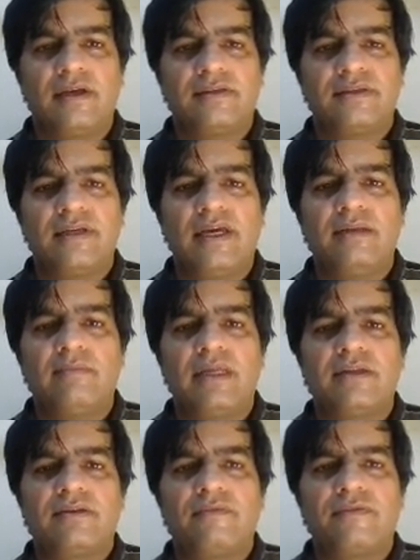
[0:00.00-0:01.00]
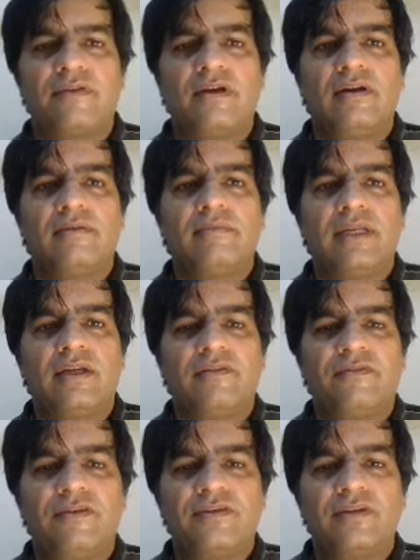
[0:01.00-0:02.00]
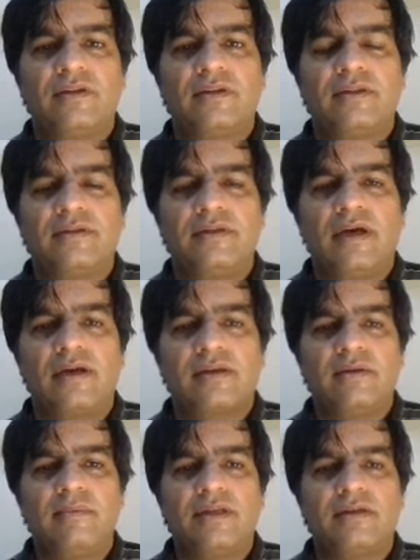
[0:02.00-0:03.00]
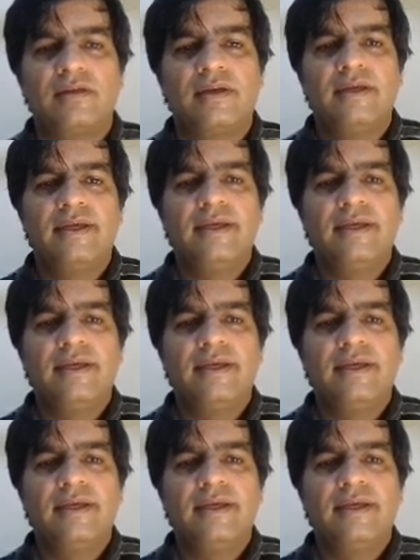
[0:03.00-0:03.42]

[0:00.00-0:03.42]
assignment from an official document.